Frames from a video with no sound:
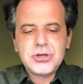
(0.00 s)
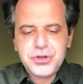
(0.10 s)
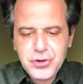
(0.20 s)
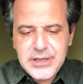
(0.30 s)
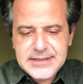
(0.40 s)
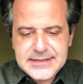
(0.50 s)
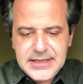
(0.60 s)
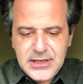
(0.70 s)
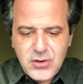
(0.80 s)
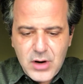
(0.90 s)
Judas,
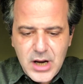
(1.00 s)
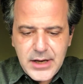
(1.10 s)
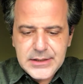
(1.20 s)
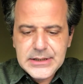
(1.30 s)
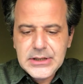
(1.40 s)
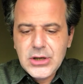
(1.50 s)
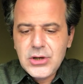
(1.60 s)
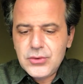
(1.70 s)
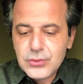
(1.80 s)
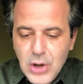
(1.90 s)
he cried,
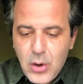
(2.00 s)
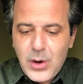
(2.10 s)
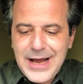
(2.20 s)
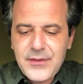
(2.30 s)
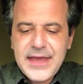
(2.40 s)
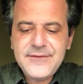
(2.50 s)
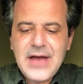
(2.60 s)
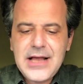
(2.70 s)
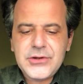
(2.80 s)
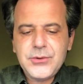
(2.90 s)
you know how they
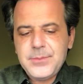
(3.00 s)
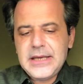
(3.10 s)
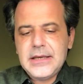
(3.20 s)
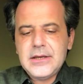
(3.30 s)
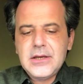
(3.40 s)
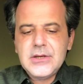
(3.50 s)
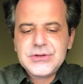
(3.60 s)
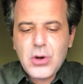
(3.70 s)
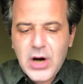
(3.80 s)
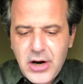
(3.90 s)
value me.
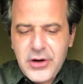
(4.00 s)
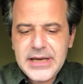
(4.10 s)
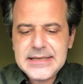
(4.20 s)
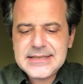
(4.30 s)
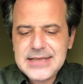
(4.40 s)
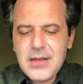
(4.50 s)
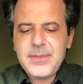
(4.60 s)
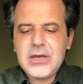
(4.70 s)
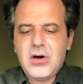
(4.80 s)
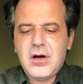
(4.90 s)
So hurry, sell
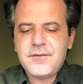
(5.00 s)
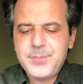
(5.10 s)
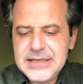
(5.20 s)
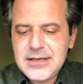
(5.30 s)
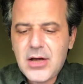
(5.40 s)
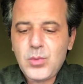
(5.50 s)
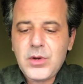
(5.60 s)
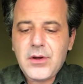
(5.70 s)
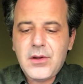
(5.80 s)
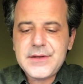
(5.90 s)
me off. Be done
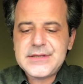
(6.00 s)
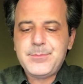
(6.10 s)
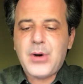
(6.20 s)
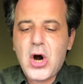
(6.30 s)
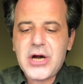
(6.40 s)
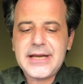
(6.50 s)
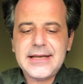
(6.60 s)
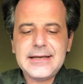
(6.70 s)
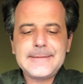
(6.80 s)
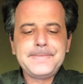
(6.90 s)
with all this
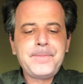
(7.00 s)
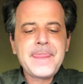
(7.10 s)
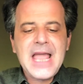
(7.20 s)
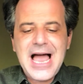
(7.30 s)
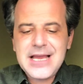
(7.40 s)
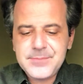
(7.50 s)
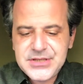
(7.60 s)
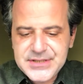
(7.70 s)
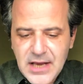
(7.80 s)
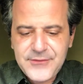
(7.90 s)
bargaining. I am
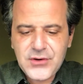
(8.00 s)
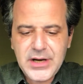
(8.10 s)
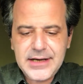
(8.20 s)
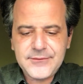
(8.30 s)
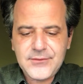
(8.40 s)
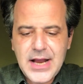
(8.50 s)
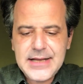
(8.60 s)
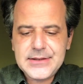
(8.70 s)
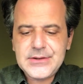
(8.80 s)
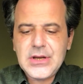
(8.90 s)
suffering,
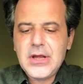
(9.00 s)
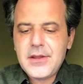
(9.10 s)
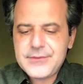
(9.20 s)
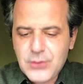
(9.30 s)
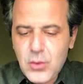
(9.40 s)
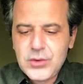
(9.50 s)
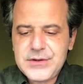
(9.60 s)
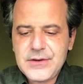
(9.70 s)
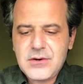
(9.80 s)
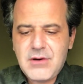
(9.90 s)
friend, thrown
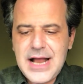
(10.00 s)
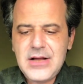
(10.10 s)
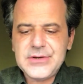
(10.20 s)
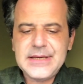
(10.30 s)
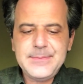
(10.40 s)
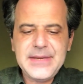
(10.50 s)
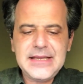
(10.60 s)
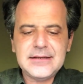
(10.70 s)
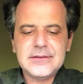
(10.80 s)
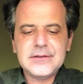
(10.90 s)
to the ground and
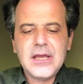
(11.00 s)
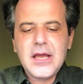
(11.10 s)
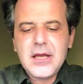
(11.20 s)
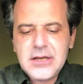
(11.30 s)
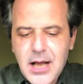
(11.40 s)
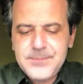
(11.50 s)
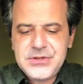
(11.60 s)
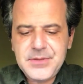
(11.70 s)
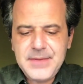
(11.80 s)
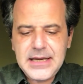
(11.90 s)
beaten. Come
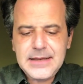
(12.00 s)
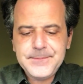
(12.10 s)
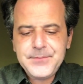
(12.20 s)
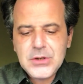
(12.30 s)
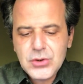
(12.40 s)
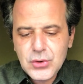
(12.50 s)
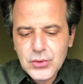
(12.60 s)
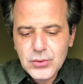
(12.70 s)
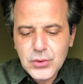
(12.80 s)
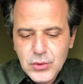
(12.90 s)
to me,
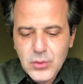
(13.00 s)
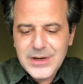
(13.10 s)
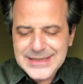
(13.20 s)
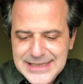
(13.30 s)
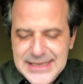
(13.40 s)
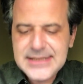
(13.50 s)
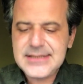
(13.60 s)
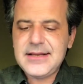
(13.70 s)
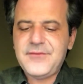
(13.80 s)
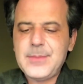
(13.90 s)
you who at
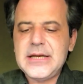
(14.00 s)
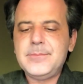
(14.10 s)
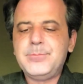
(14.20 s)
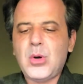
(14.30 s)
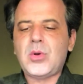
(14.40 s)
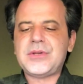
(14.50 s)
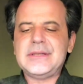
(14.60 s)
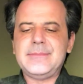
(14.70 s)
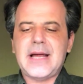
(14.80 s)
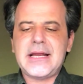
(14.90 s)
least have been
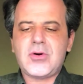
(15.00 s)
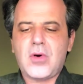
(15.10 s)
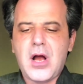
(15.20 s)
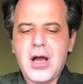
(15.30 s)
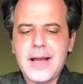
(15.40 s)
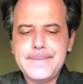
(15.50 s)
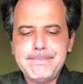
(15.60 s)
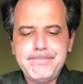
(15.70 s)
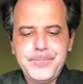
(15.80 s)
emboldened by crime.